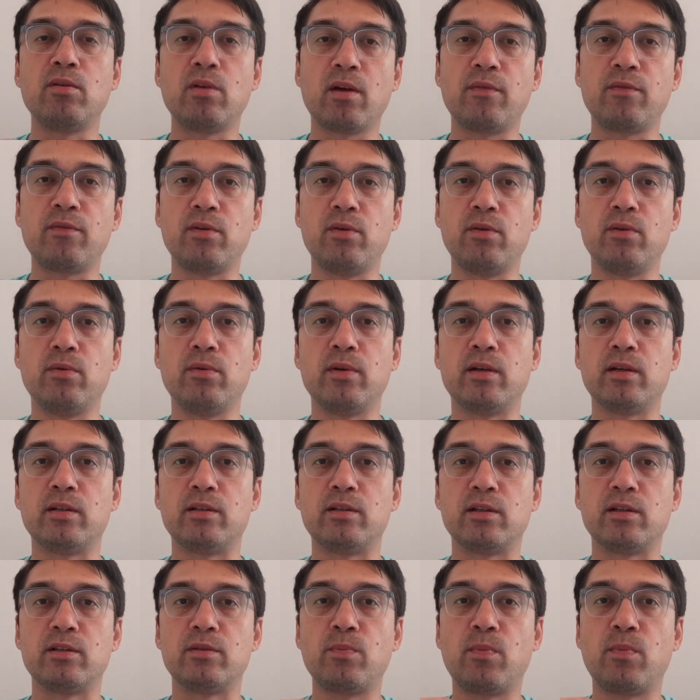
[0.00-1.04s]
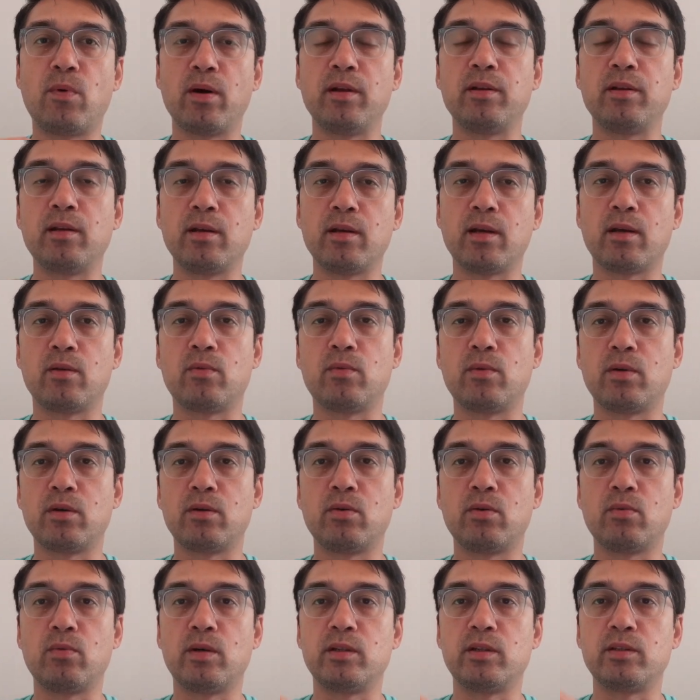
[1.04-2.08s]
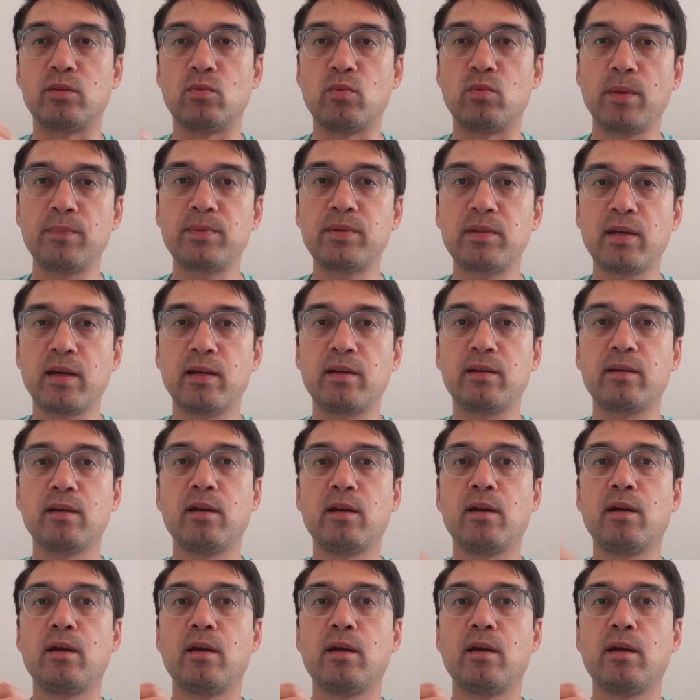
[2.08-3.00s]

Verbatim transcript: you have to do is just point the network towards the website,